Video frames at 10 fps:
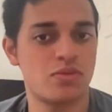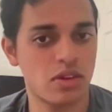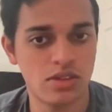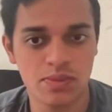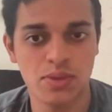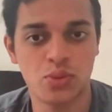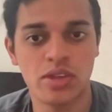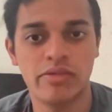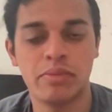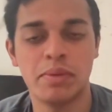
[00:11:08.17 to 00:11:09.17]
consumers wouldn't
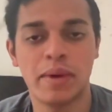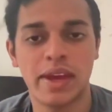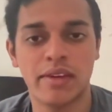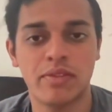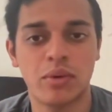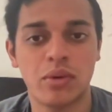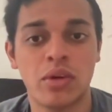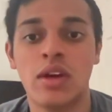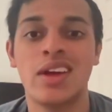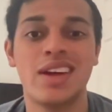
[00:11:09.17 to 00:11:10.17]
even be paying for
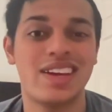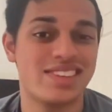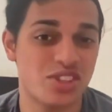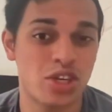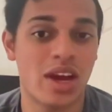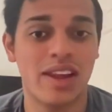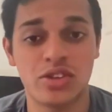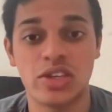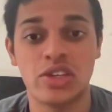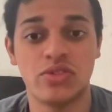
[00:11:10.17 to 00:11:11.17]
is a challenge
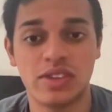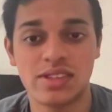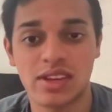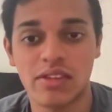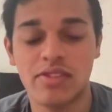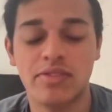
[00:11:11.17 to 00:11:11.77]
in of itself.